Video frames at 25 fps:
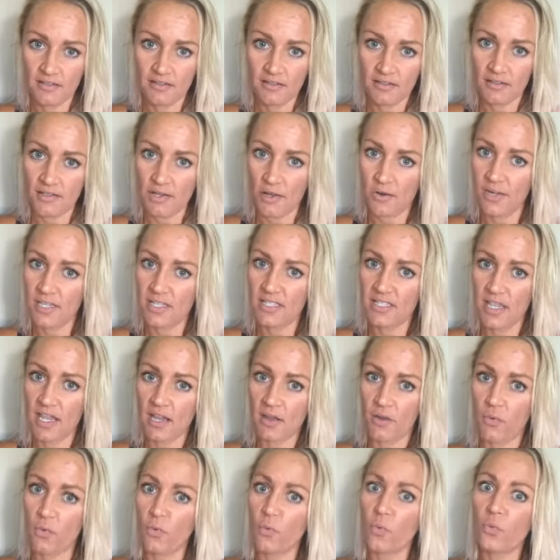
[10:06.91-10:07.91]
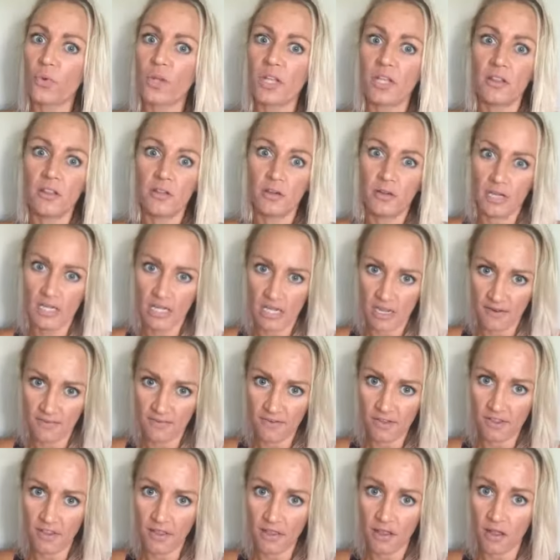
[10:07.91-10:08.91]
So it's like relearning
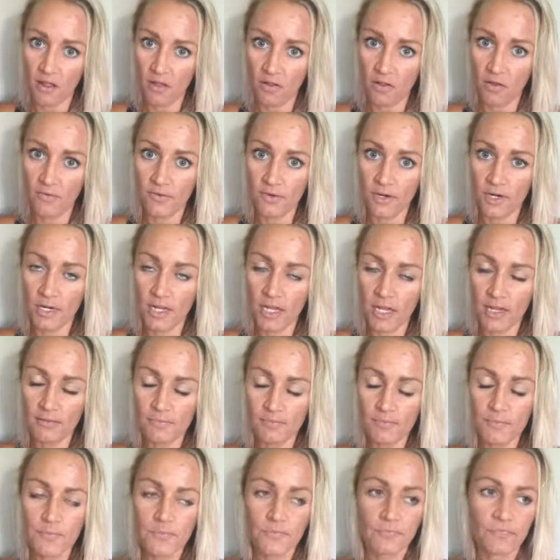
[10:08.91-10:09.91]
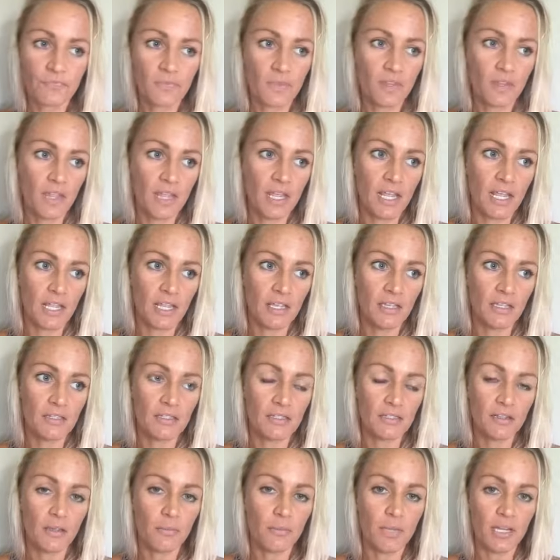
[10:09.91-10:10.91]
everything all over again. And
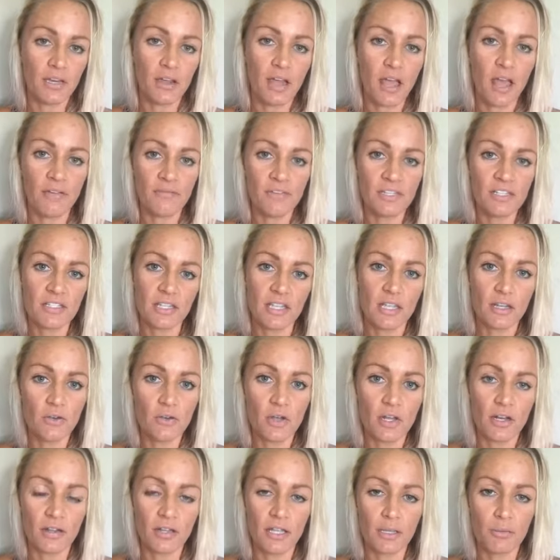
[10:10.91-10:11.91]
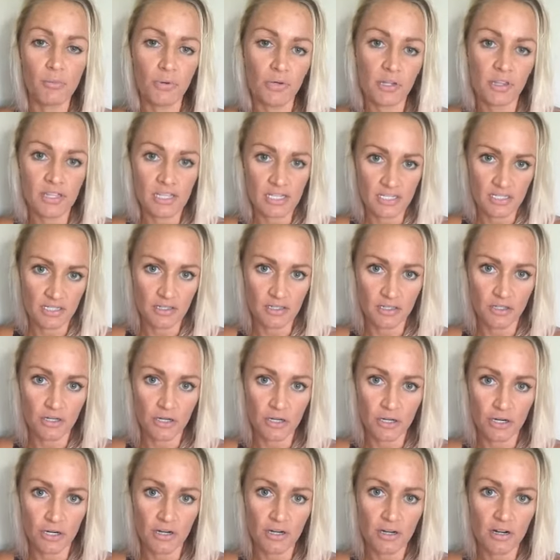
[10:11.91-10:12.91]
I mean, obviously I knew how to like put things in the
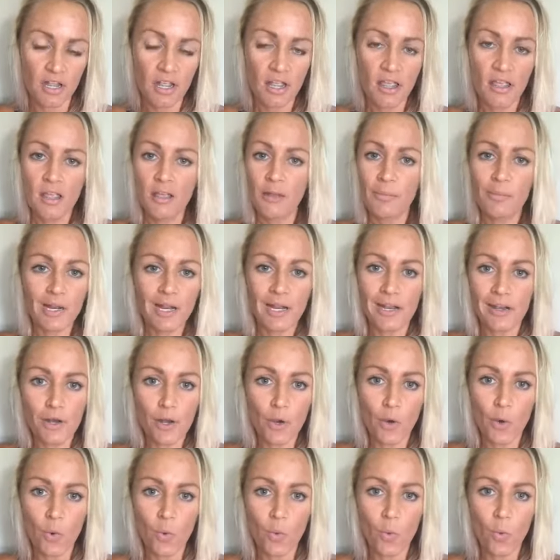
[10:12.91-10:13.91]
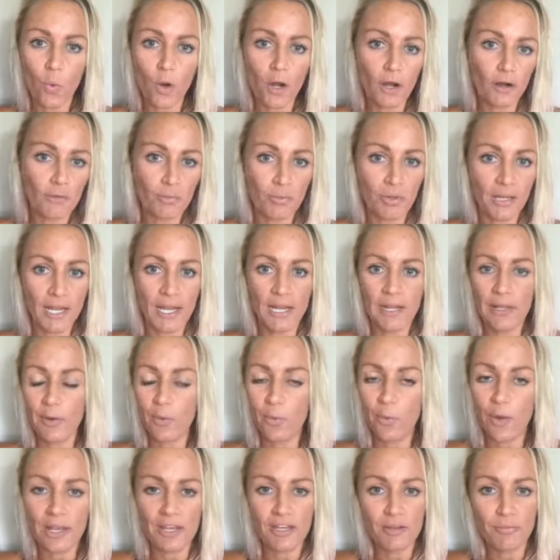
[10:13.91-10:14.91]
dirt, but I didn't know where to plant it,
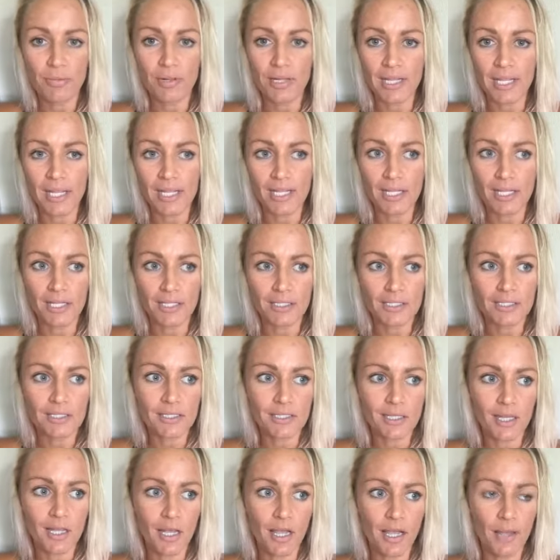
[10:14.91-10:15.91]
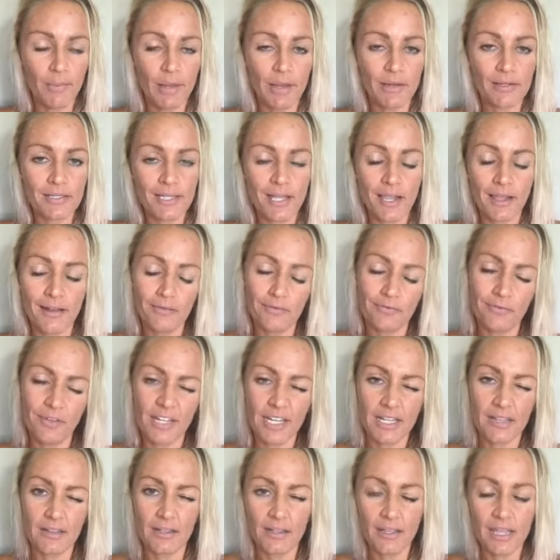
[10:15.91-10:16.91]
when to plant it. I was kind of
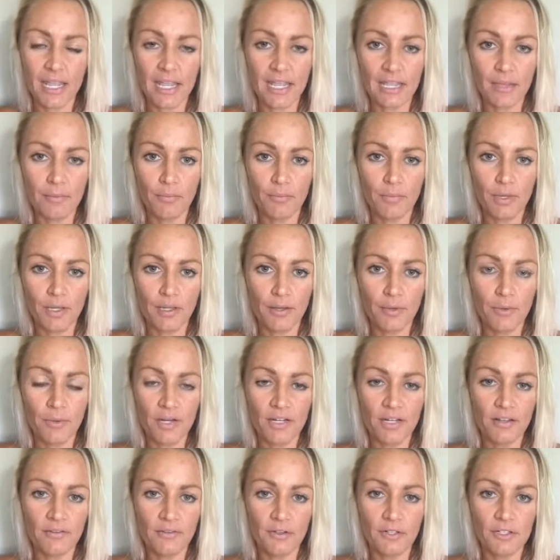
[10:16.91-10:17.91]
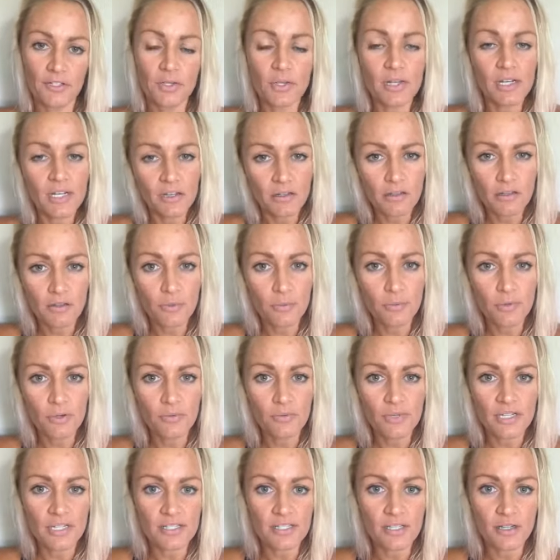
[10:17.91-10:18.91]
late in the game, but whatever. So I did a little bit
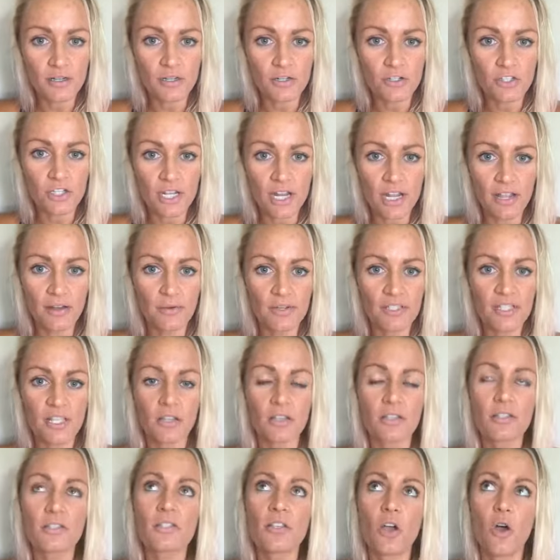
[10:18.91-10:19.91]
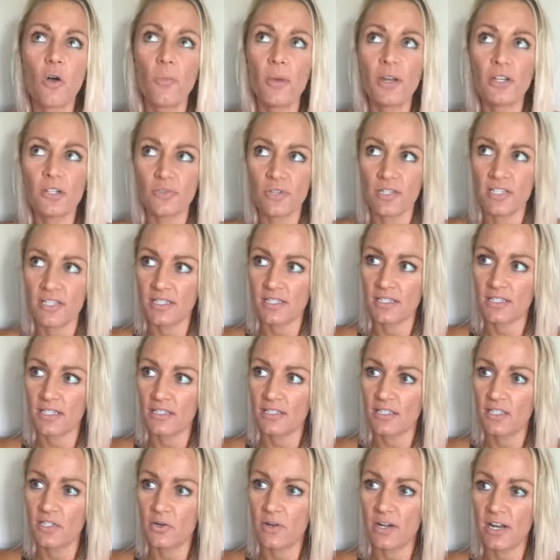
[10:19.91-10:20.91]
of research, and I was so much
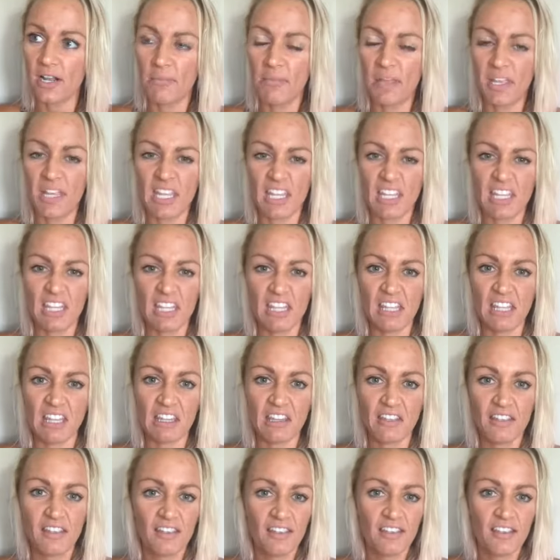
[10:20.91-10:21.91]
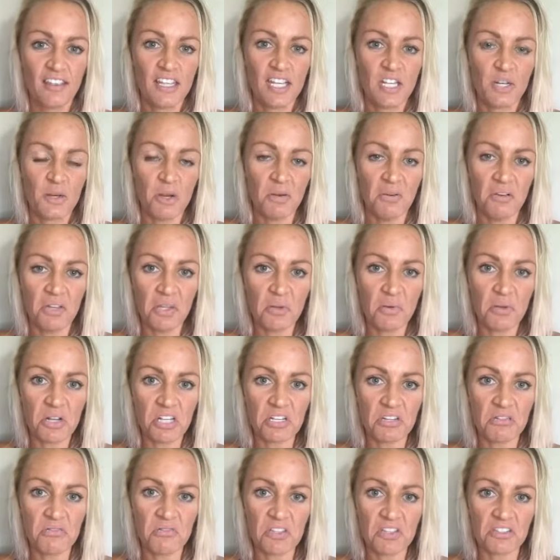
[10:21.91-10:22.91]
resistance to it. And I'm like, ugh, do I really want
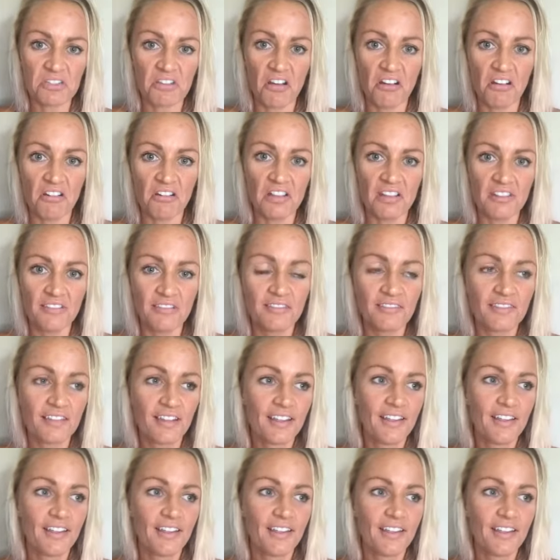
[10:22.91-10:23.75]
to do this garden?